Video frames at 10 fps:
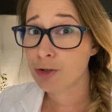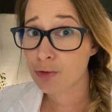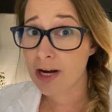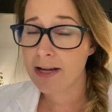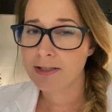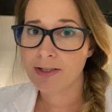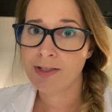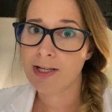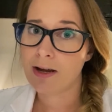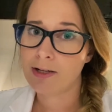great
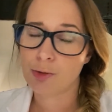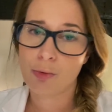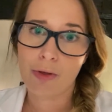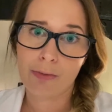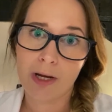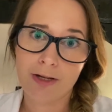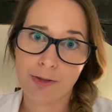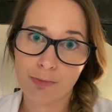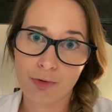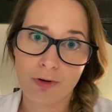designs with Melt
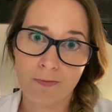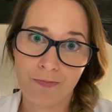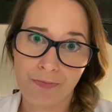and Pour.